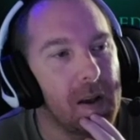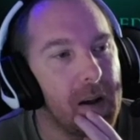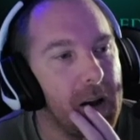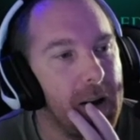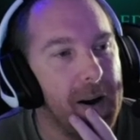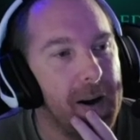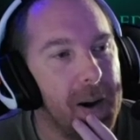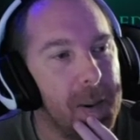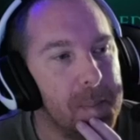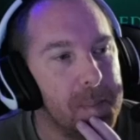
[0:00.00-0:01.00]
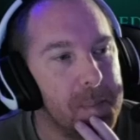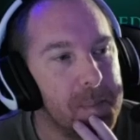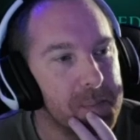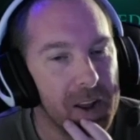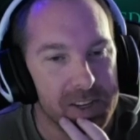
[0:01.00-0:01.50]
But
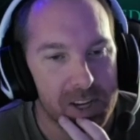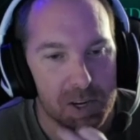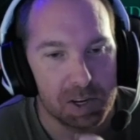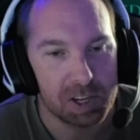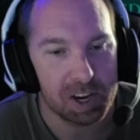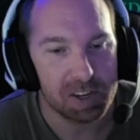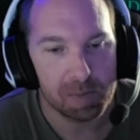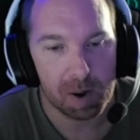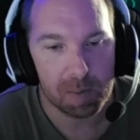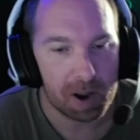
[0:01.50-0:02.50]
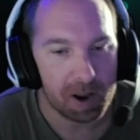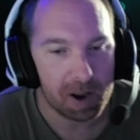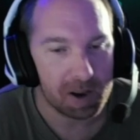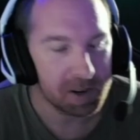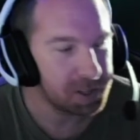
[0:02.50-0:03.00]
like I say, you can change them up as
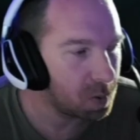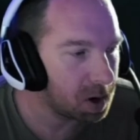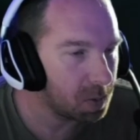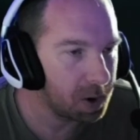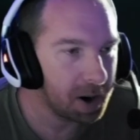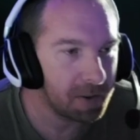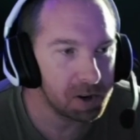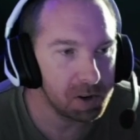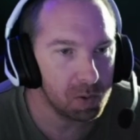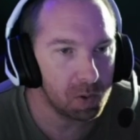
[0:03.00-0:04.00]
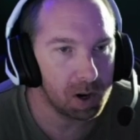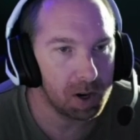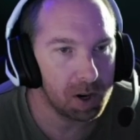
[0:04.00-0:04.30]
you want, whenever you want.